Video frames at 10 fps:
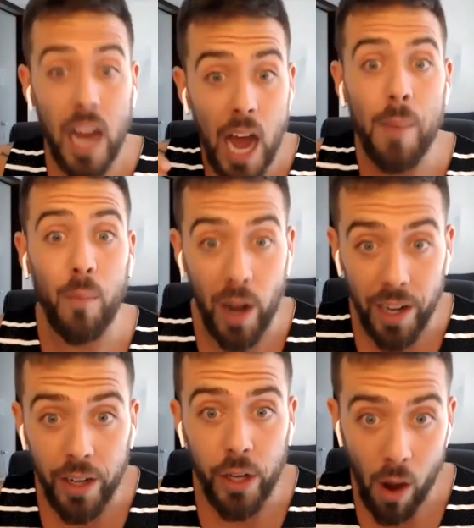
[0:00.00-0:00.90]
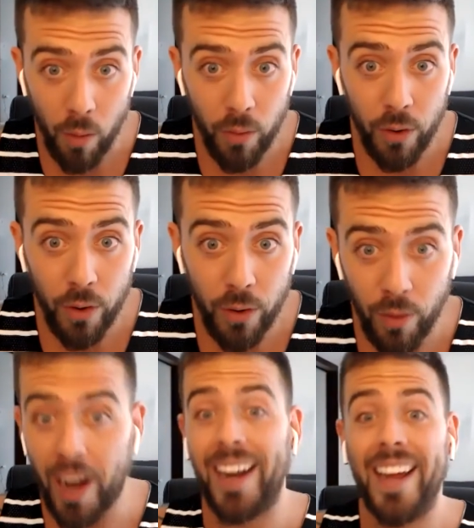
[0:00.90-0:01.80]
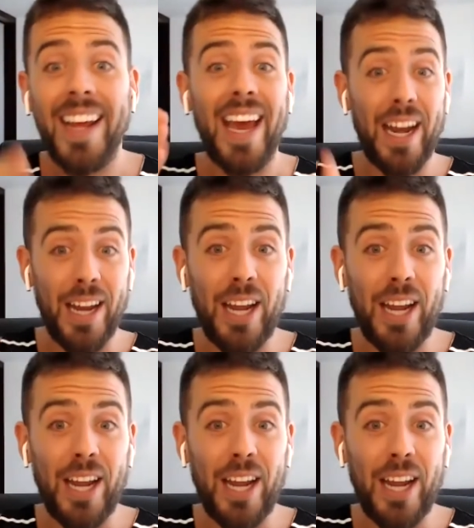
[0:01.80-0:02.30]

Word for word: I'm ready to go, right? And and